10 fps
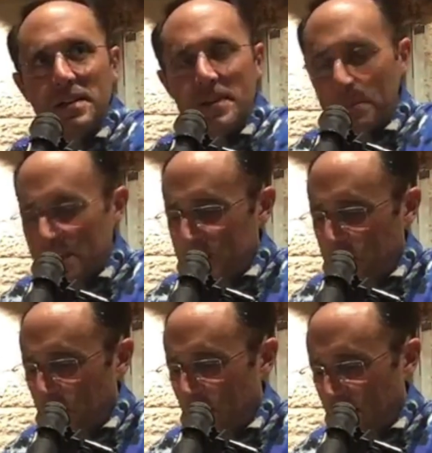the
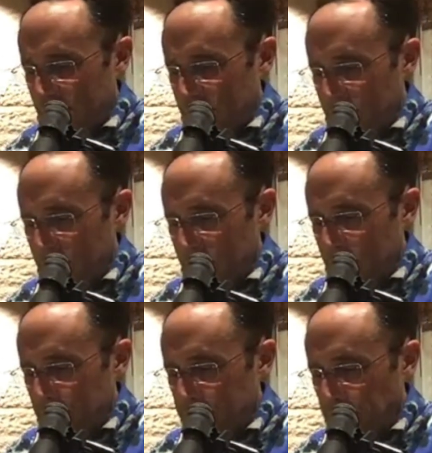mystical lessons.
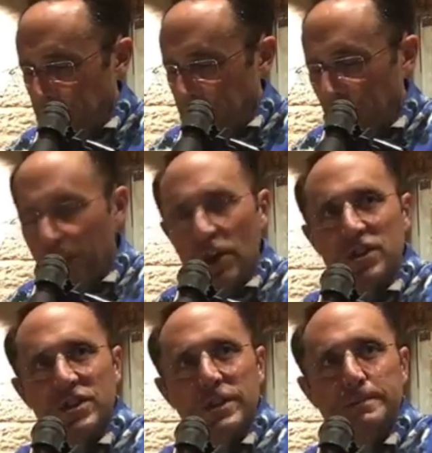The
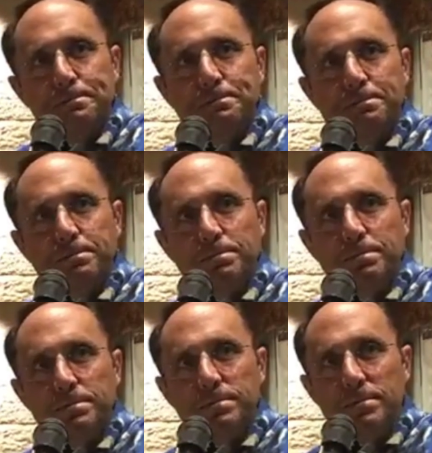first,
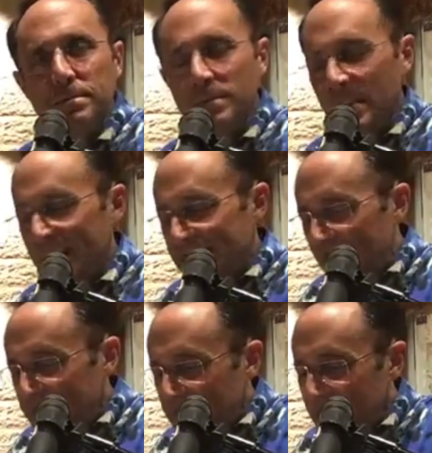this
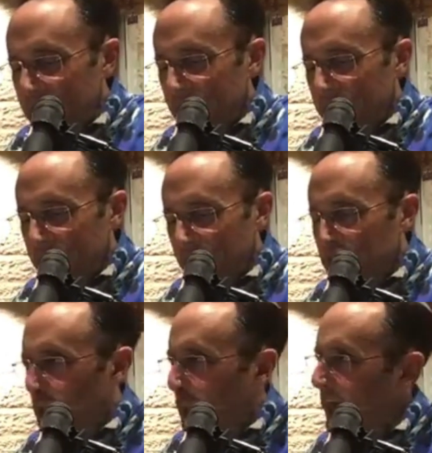idea that there's
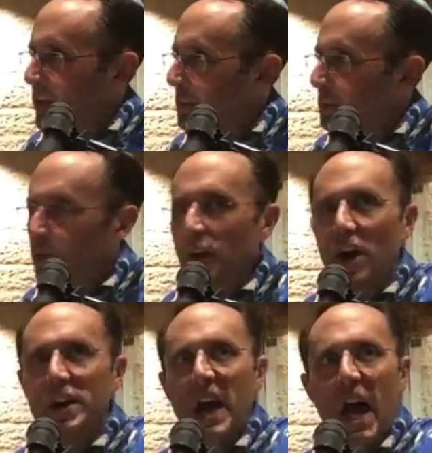a way to put
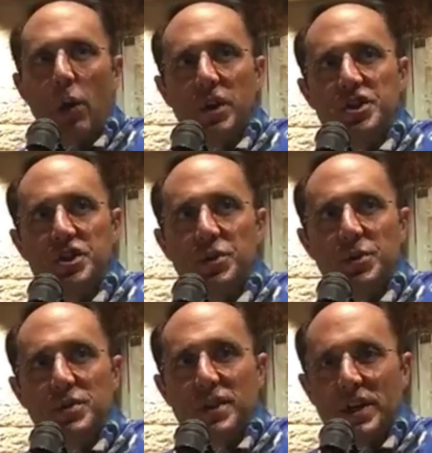on our
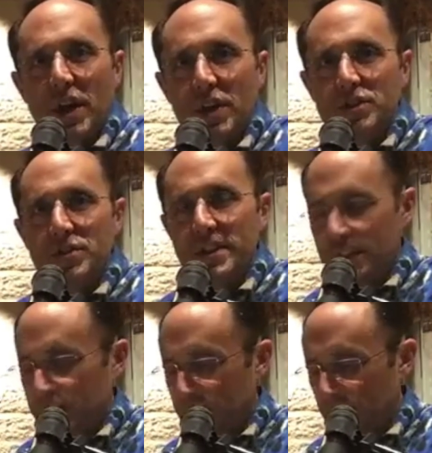shoes in our
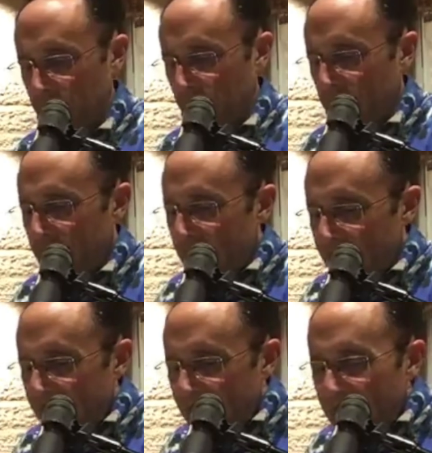tradition.
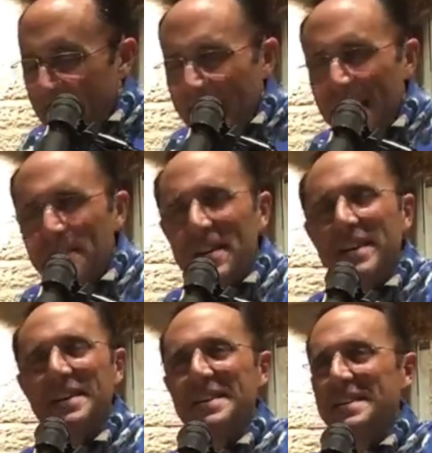
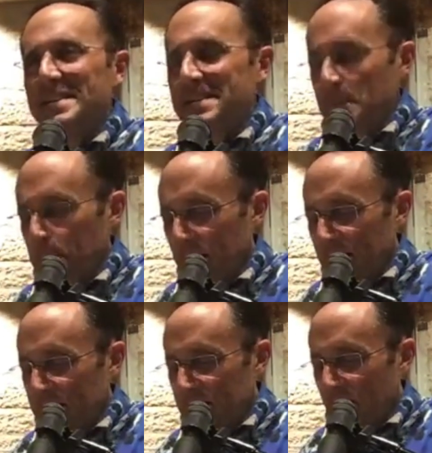Even the
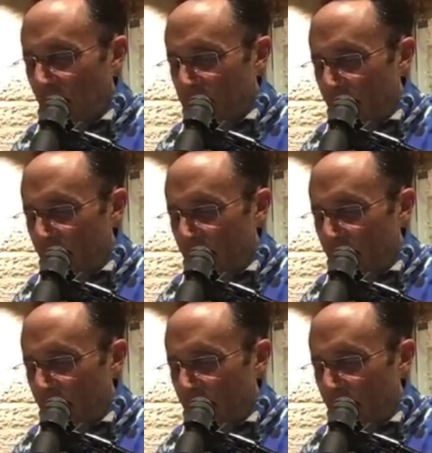simplest of